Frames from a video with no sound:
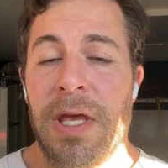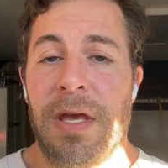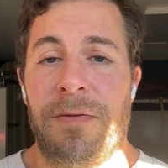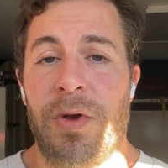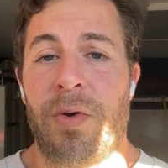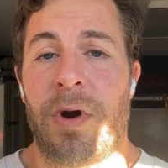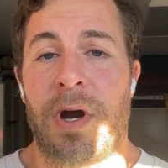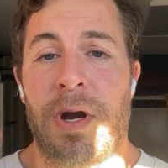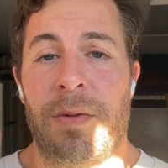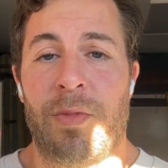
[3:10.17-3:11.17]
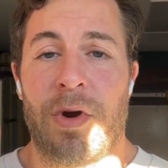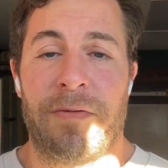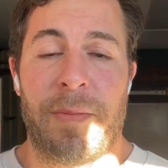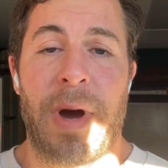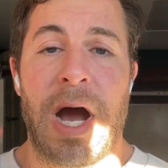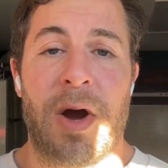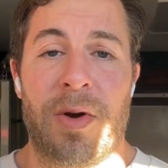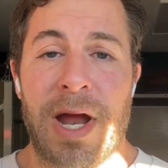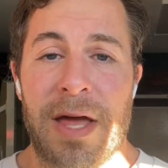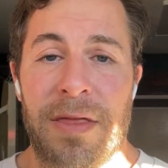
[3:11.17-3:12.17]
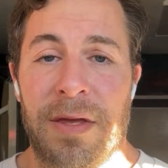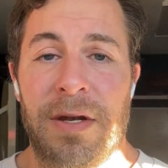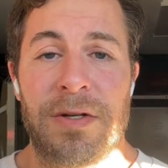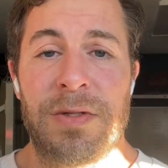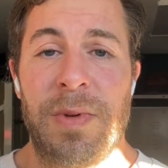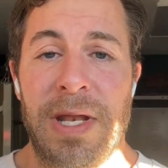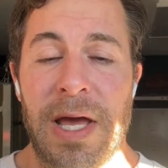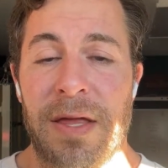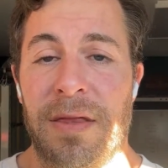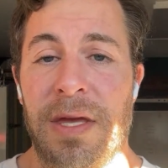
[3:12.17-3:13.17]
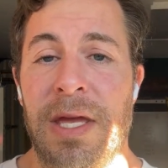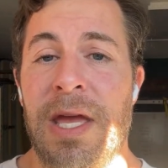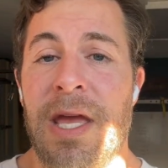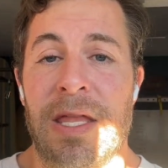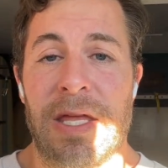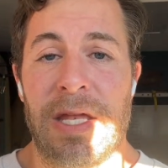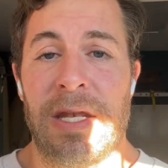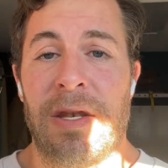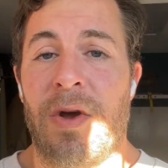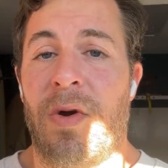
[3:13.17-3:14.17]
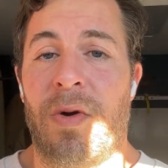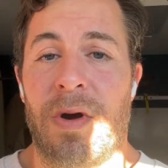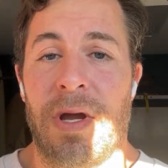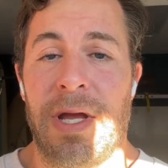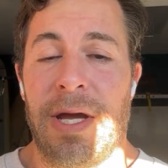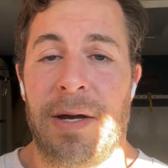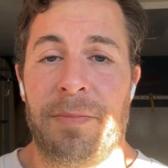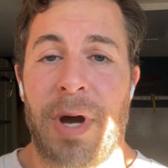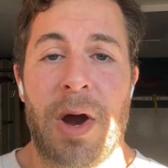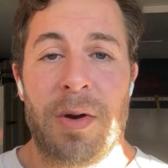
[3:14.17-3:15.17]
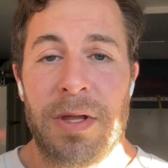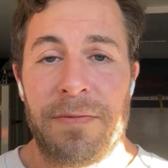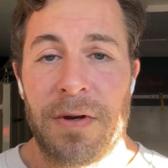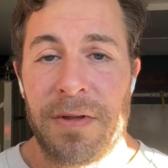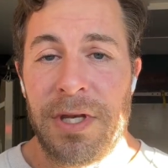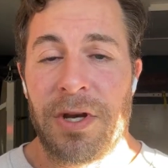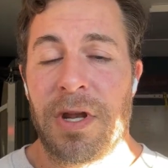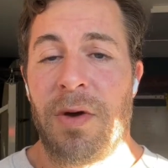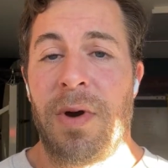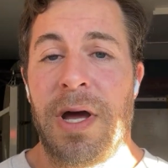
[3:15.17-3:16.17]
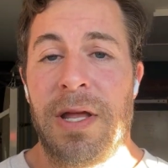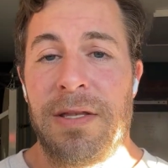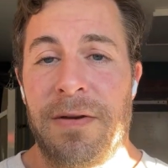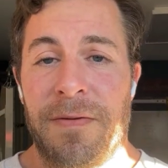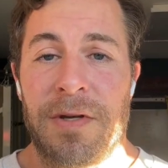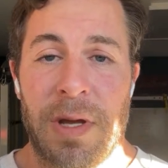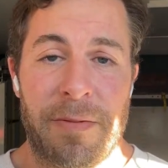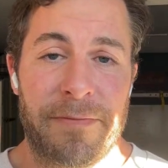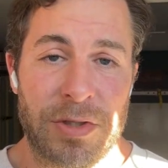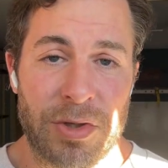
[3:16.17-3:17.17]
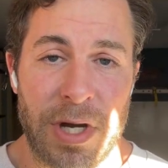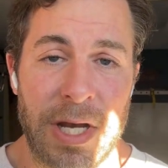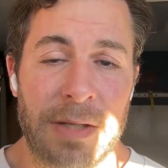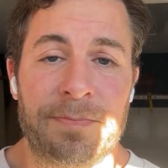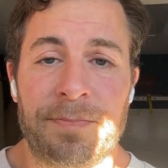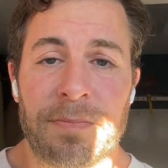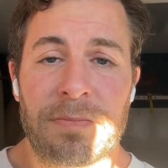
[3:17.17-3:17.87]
If you are more of a power athlete or speed athlete, then or a power lifter, then you're going to want a different type of a training.